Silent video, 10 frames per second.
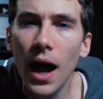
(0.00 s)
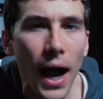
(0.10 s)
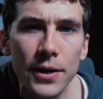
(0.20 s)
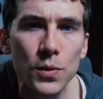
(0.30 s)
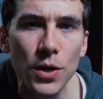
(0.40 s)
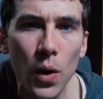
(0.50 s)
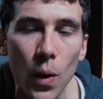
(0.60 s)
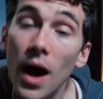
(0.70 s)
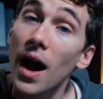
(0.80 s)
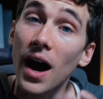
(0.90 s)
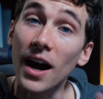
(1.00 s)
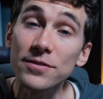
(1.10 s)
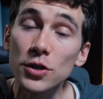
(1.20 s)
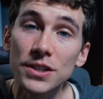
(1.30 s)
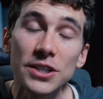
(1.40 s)
I don't know.
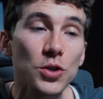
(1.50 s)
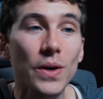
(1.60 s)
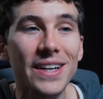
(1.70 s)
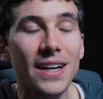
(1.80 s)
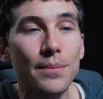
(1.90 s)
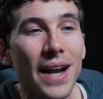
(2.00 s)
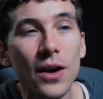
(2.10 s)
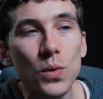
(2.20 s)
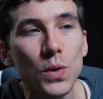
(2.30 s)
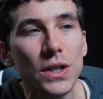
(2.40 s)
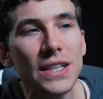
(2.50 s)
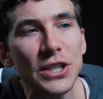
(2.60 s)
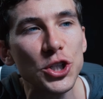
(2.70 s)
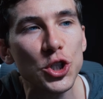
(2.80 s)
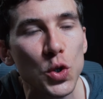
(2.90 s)
I've looked into it and I'm not
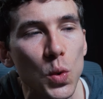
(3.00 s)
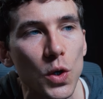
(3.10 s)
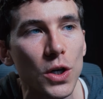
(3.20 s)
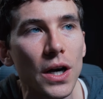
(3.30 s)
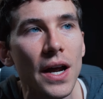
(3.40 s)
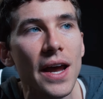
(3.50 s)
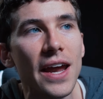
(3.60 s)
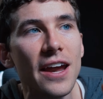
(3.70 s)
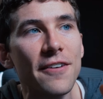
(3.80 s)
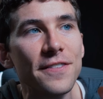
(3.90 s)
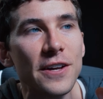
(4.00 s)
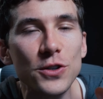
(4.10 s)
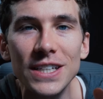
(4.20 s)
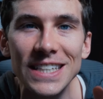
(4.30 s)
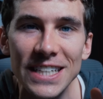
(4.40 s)
really sure if
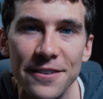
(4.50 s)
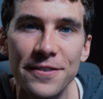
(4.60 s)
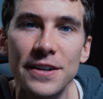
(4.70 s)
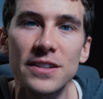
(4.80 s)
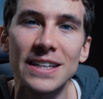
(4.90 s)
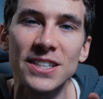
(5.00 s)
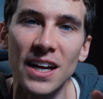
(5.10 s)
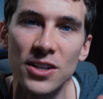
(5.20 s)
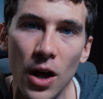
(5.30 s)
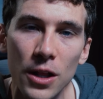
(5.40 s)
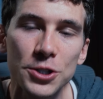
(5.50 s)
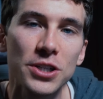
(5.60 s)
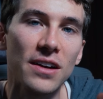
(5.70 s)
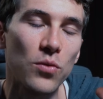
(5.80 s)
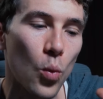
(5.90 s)
there's a difference in
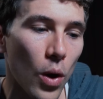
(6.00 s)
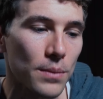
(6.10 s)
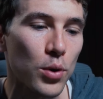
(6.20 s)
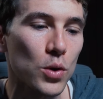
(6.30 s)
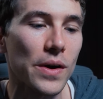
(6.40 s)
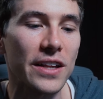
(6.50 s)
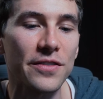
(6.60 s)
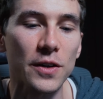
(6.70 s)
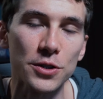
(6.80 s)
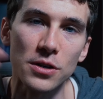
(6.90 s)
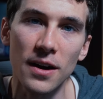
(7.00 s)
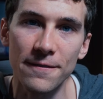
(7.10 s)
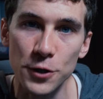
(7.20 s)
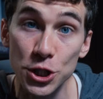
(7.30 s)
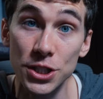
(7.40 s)
technology of one polarized filter
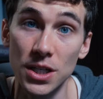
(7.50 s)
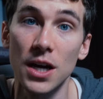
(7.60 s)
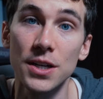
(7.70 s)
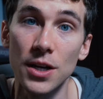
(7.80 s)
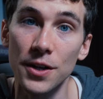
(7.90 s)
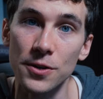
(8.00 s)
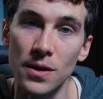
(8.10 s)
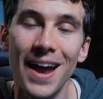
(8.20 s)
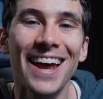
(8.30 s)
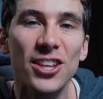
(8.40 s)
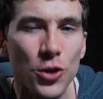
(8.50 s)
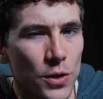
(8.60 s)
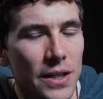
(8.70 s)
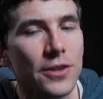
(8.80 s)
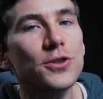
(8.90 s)
versus another.
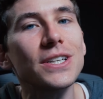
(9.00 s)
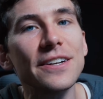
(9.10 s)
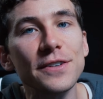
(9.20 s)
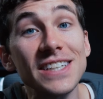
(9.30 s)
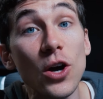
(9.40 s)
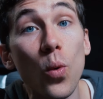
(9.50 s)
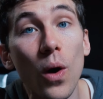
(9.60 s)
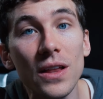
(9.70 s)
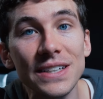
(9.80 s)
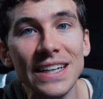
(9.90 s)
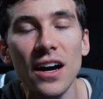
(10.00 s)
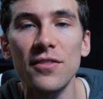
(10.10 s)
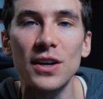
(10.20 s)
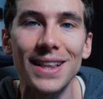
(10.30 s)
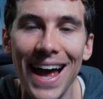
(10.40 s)
Certainly there's a difference in quality
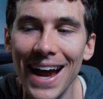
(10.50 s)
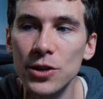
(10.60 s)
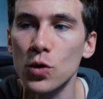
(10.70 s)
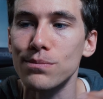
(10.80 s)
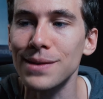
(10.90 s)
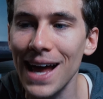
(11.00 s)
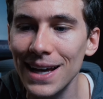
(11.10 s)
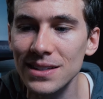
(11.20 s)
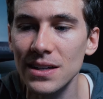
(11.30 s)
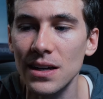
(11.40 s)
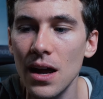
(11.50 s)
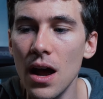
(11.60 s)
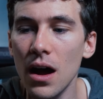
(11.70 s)
of glass or plastic,